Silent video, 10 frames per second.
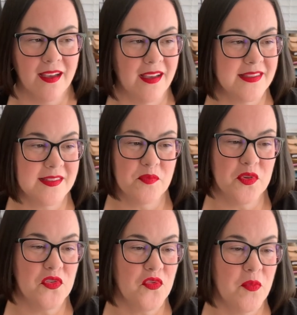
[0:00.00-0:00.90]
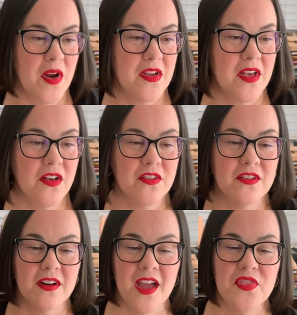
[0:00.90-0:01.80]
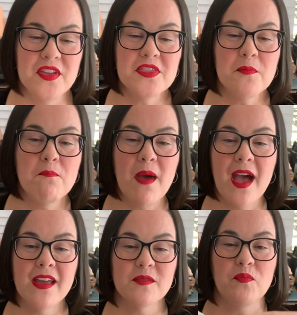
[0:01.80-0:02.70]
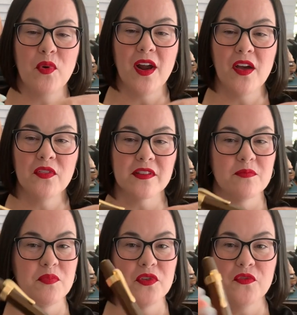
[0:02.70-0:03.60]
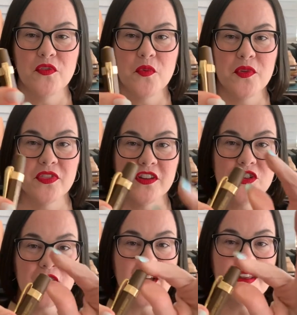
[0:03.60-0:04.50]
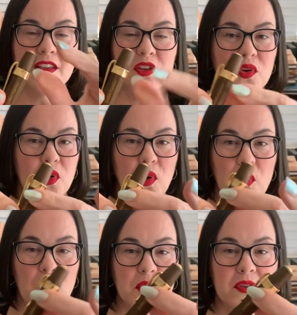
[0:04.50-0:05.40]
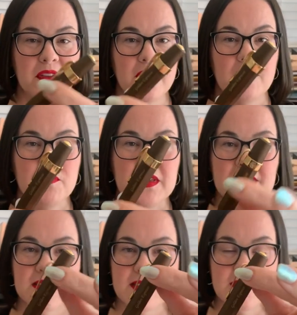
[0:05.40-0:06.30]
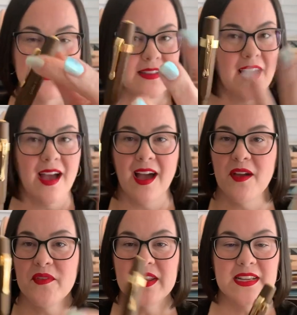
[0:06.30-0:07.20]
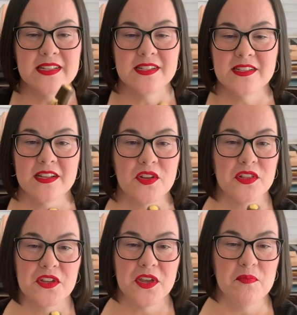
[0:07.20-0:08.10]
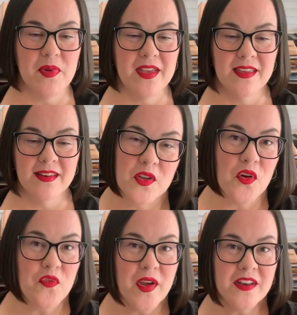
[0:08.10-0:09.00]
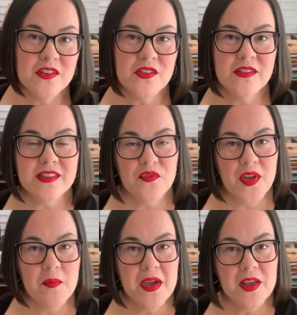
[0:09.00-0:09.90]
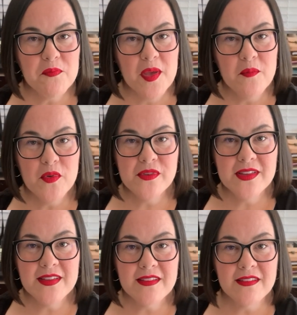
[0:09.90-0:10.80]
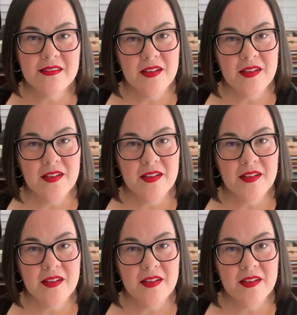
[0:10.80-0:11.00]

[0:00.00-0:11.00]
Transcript: It's a beautiful brown color. I think the matte brown looks beautiful with the shiny gold pieces. I mean, it's just a good looking pen. Go find yours. I found mine at Pen Boutique.